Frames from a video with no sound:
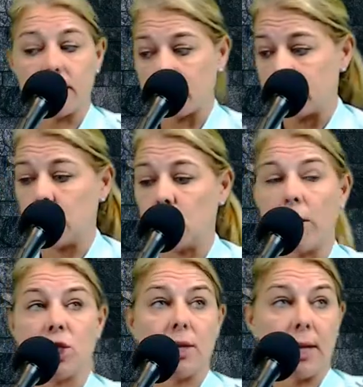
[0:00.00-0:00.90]

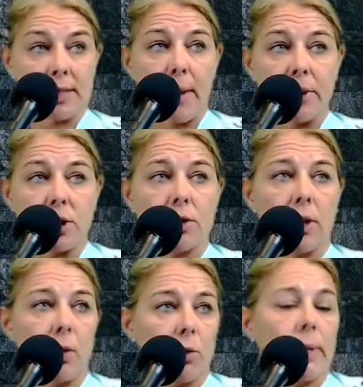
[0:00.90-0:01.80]
situation that it's happening to you. So,
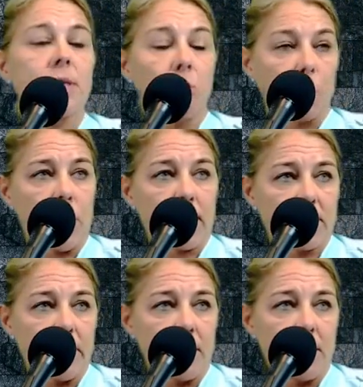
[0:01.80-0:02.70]
like when my son rejects
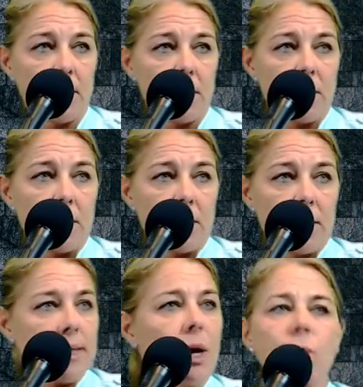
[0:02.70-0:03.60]
me,
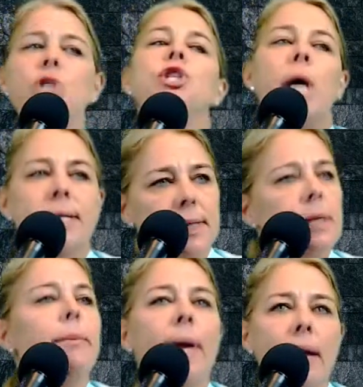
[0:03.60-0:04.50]
he's not
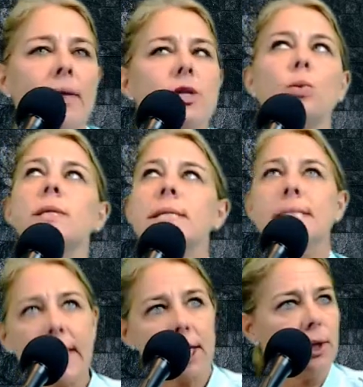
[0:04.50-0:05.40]
rejecting me. That's
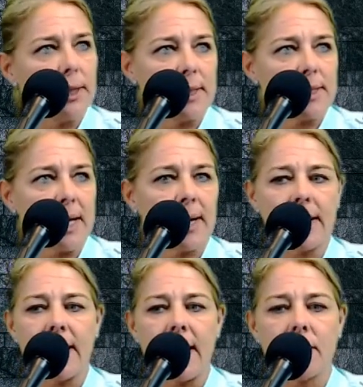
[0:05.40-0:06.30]
ridiculous. And I
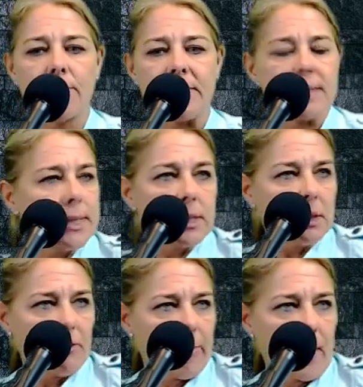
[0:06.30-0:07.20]
can't be
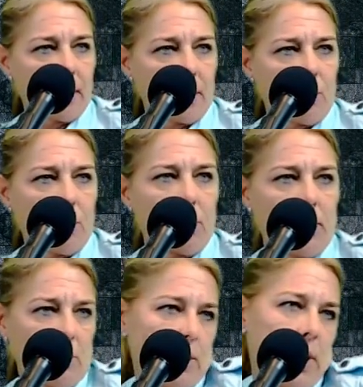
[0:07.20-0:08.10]
sensitive about it. Well, he
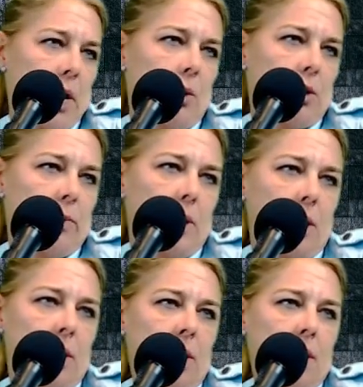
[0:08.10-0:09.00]
didn't want to hang out with
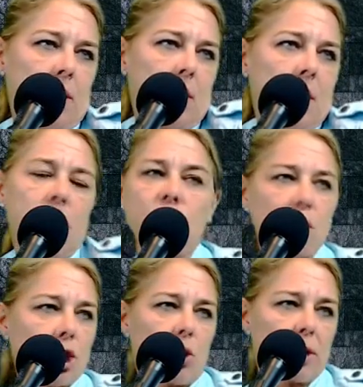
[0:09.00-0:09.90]
me. He's just
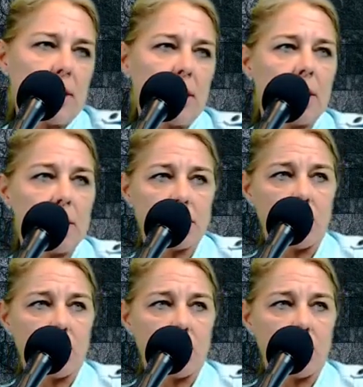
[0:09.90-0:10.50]
13 in his own